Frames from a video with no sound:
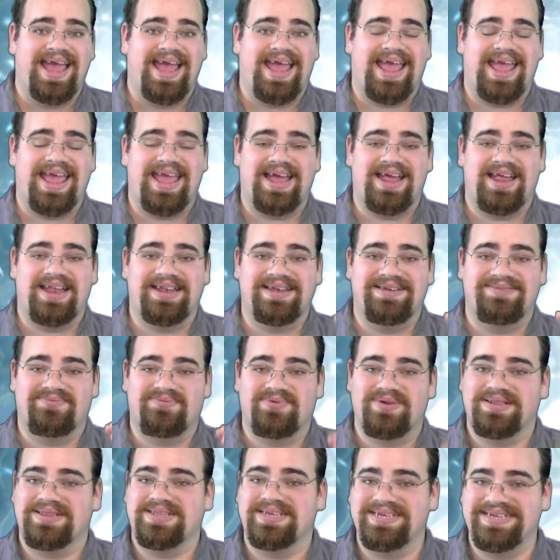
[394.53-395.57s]
and
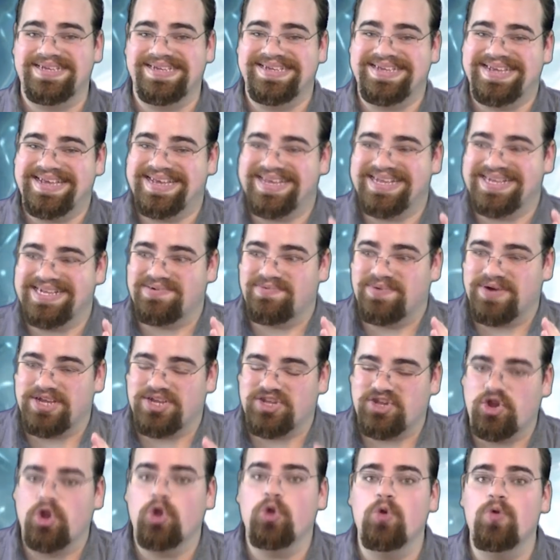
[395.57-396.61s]
really it was
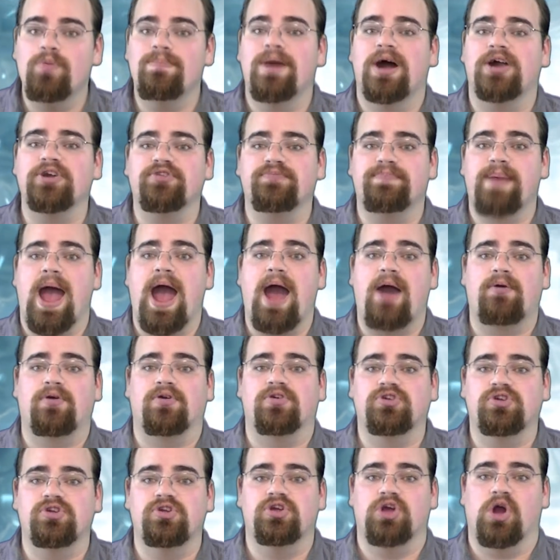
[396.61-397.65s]
too much
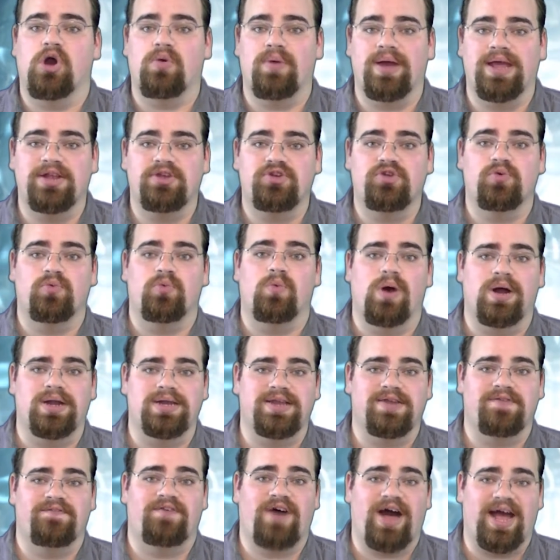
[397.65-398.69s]
power to go into one
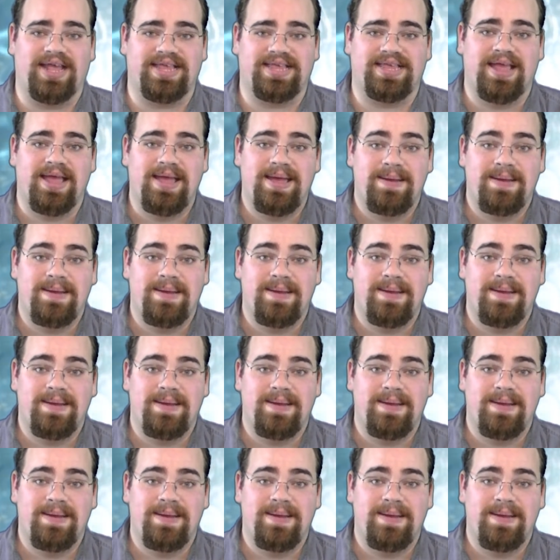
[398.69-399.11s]
device.